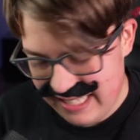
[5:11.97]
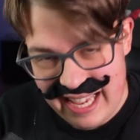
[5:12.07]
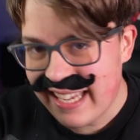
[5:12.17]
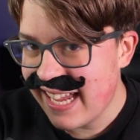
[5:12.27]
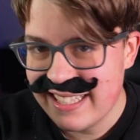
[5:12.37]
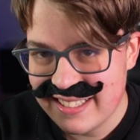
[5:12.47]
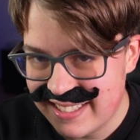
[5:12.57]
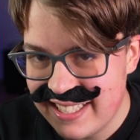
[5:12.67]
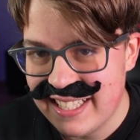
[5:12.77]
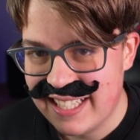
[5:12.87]
and I can't
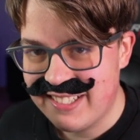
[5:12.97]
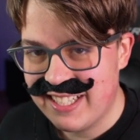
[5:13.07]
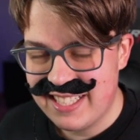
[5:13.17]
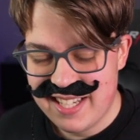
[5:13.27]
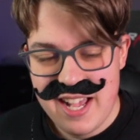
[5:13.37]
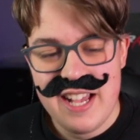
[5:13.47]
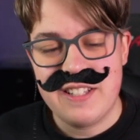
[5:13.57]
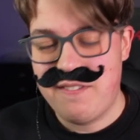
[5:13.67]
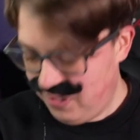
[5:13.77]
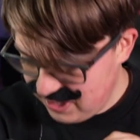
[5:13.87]
unsee that, right?
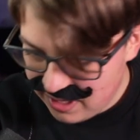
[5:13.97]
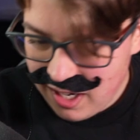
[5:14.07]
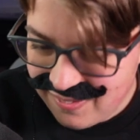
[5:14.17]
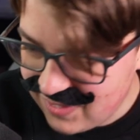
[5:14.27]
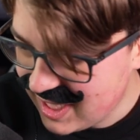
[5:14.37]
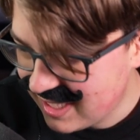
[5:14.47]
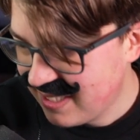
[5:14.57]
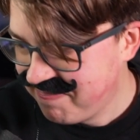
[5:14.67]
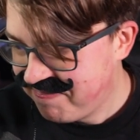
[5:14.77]
The first comment